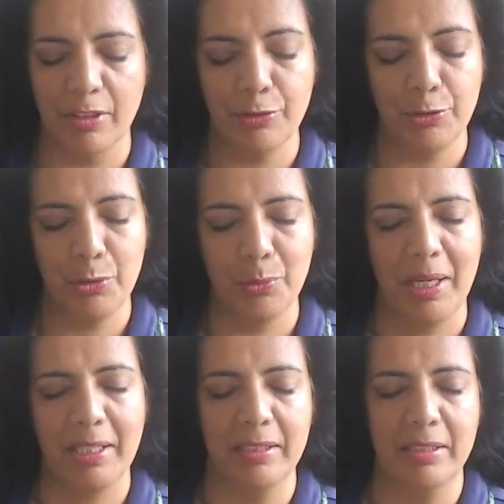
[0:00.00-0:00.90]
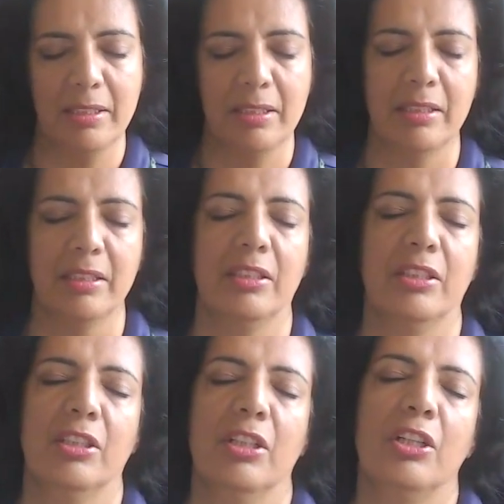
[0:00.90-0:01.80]
into humanity.
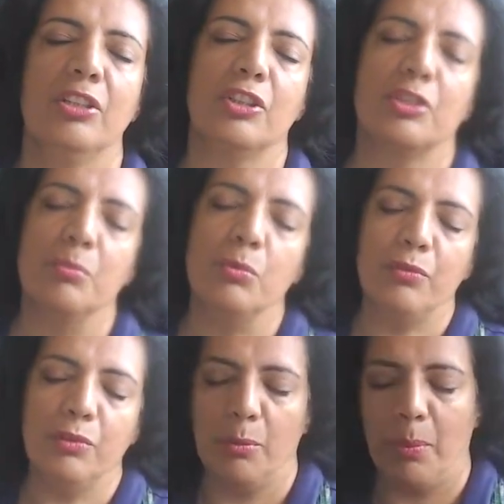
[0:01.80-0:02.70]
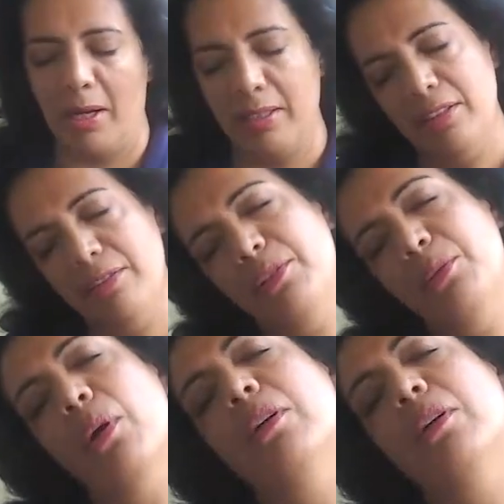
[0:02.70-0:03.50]
Just move your body if you